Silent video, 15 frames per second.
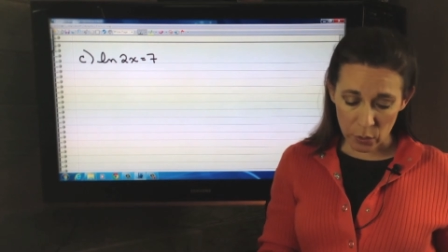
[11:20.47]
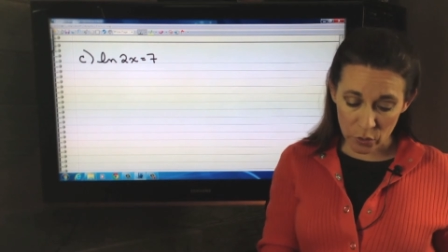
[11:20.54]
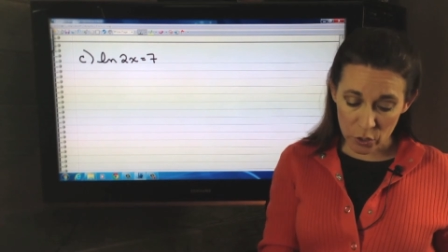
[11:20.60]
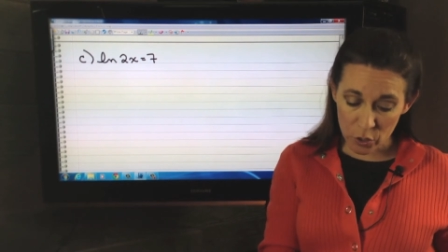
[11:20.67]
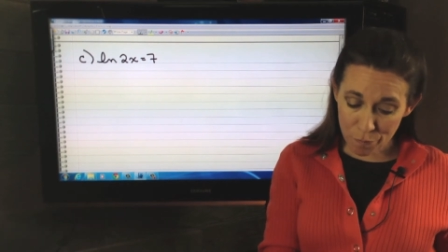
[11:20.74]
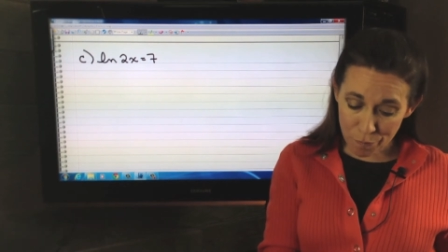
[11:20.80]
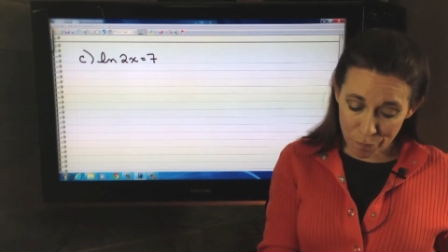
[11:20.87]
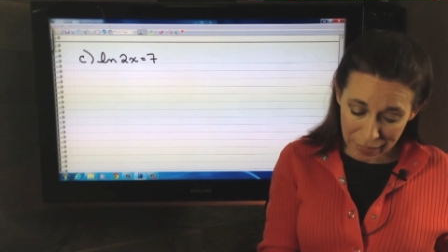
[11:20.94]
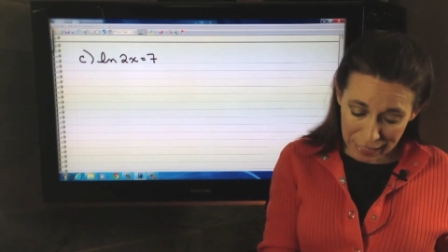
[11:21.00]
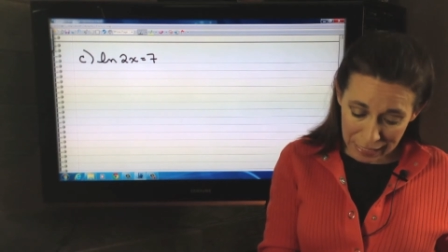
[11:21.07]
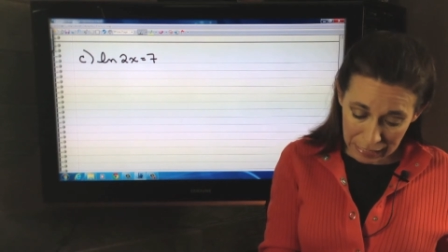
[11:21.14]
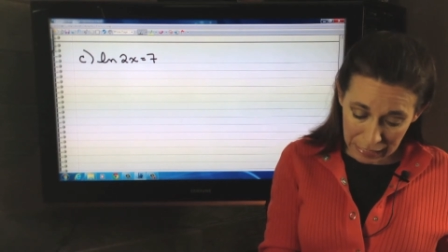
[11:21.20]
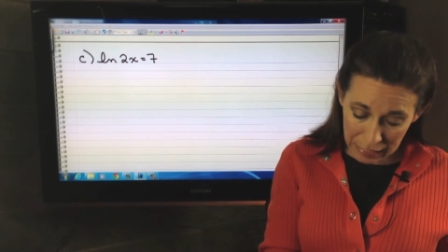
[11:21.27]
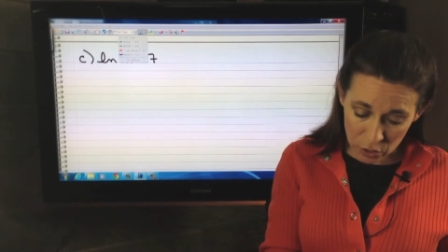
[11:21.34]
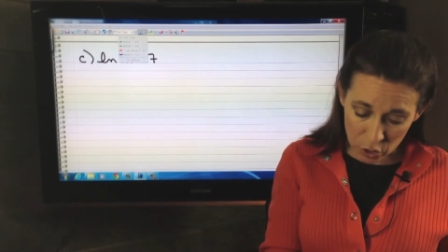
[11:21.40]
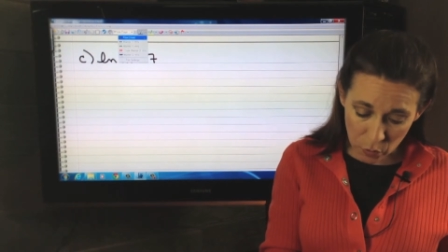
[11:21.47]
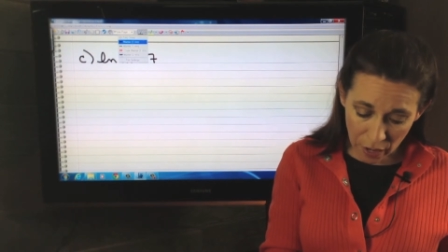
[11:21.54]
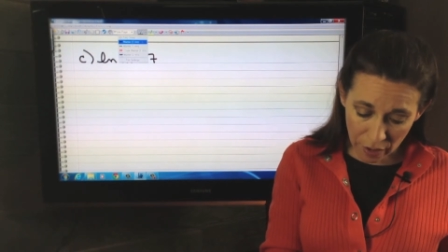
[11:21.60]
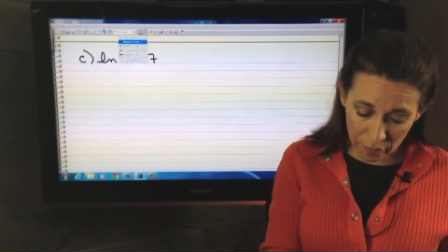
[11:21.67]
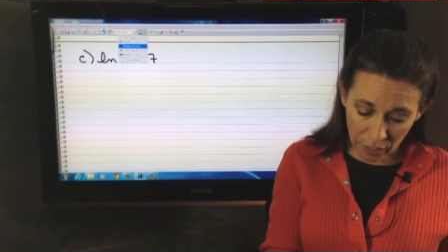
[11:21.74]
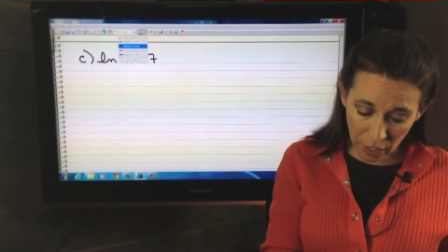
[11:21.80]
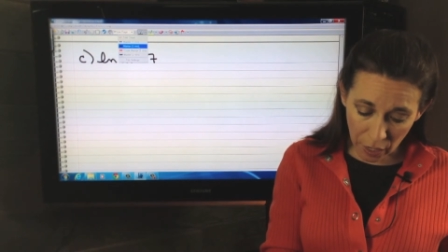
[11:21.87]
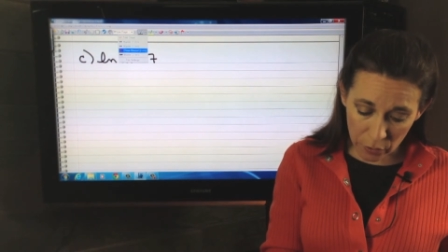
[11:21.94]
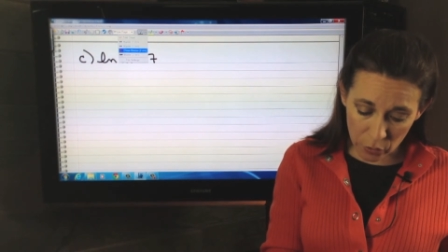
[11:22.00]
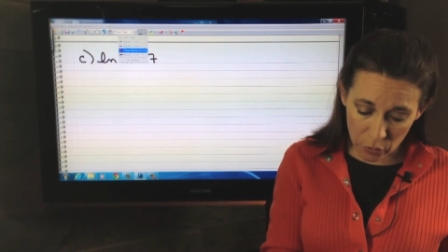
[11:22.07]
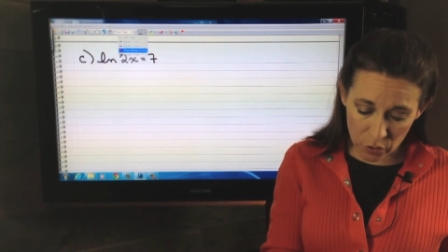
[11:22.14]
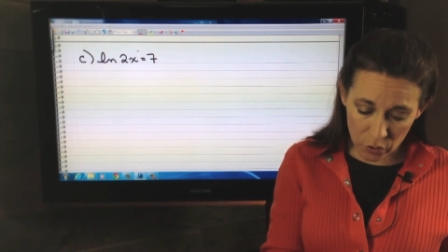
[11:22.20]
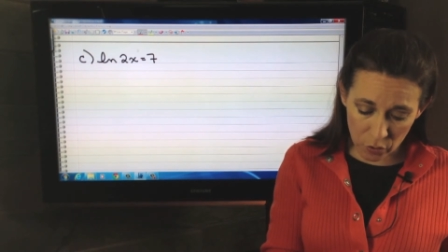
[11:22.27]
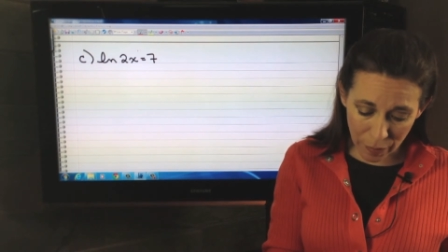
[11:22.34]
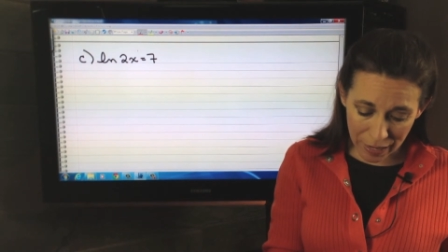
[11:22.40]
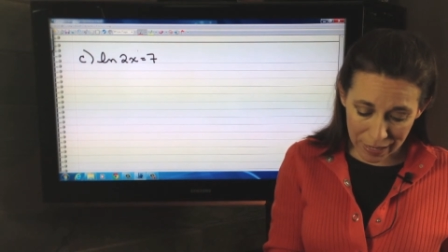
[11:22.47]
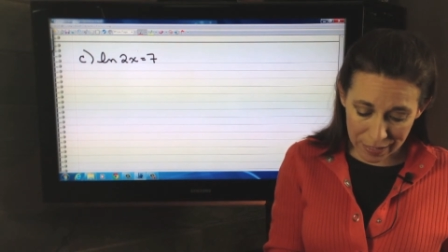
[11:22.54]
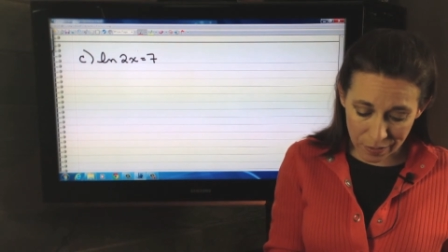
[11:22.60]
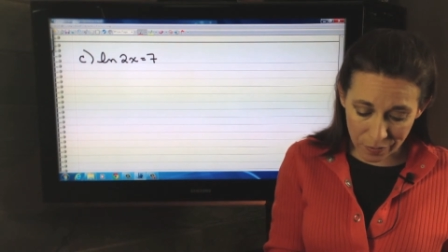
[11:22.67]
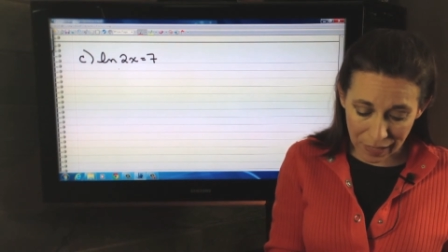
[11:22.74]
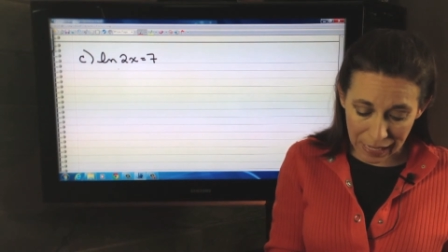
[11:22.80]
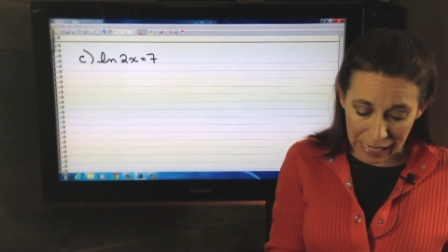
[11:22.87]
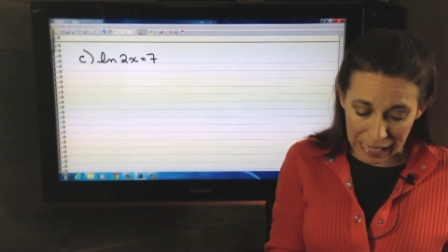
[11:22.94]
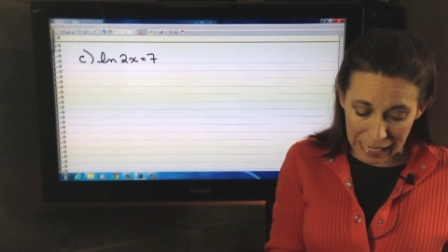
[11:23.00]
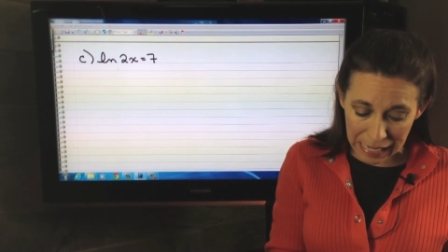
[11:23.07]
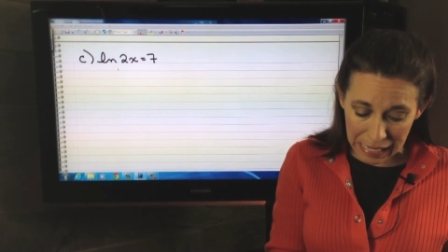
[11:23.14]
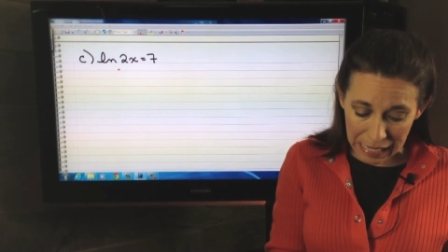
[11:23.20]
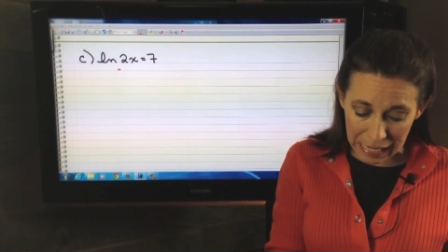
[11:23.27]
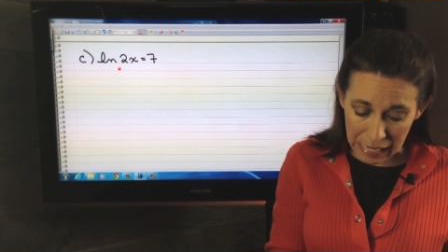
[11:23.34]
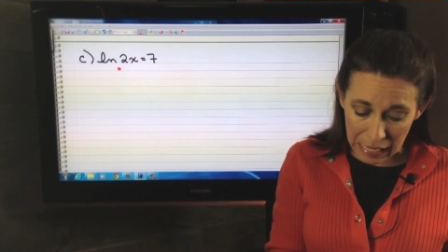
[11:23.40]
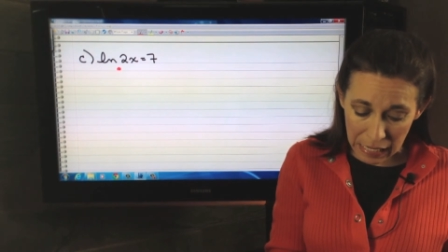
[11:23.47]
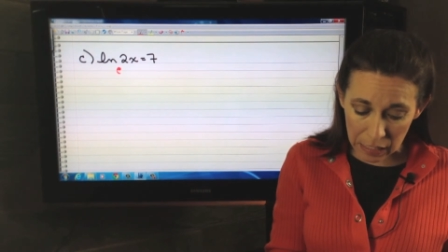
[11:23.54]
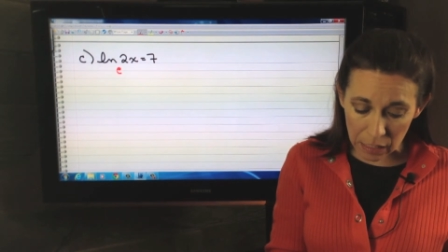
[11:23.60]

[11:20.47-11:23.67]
which means you have an understood base of e.